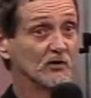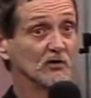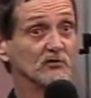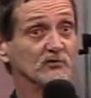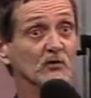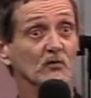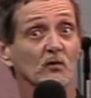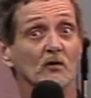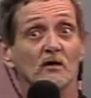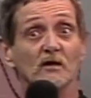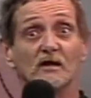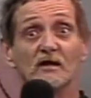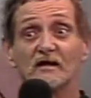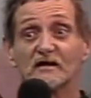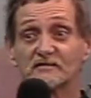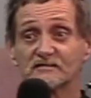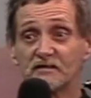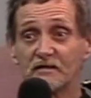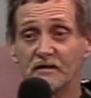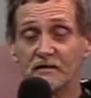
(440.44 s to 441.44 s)
you weren't
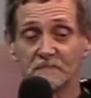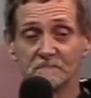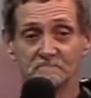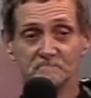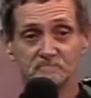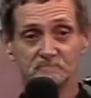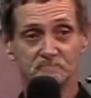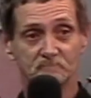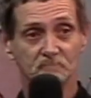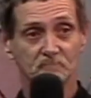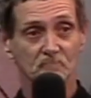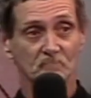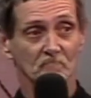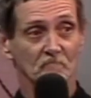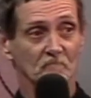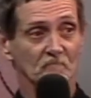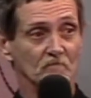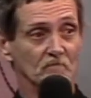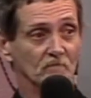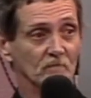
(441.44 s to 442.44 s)
listening.
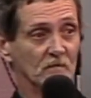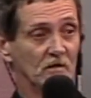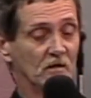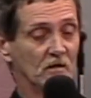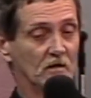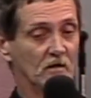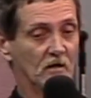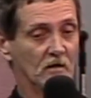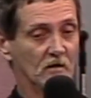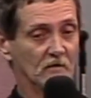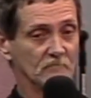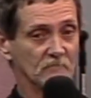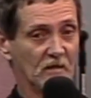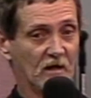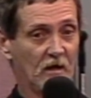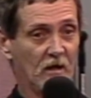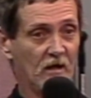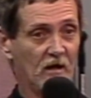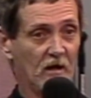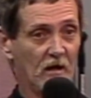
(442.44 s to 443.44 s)
Uh,
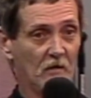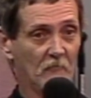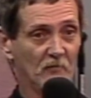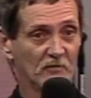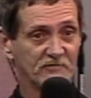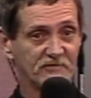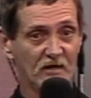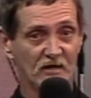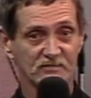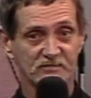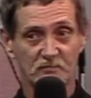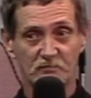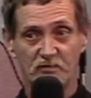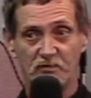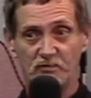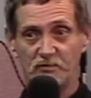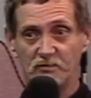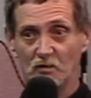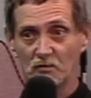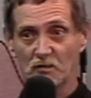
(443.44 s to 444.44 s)
I, am going to tell some of you
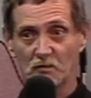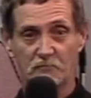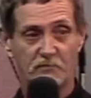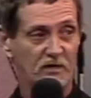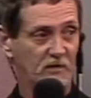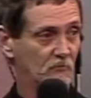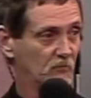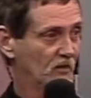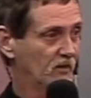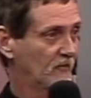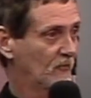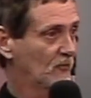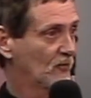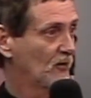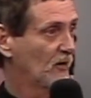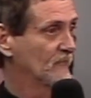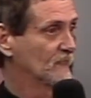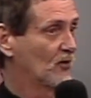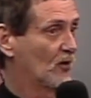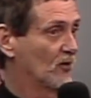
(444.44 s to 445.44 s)
younger people, they won't
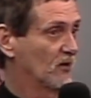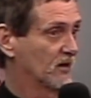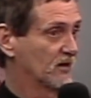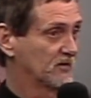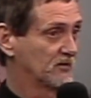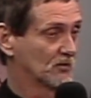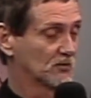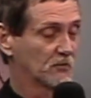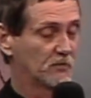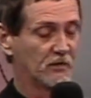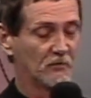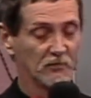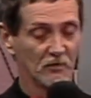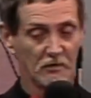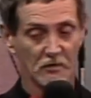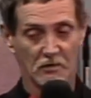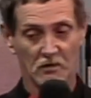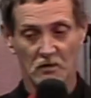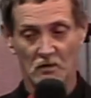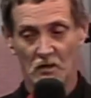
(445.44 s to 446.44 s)
have a whole lot of younger people
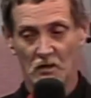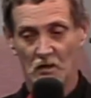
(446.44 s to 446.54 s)
here.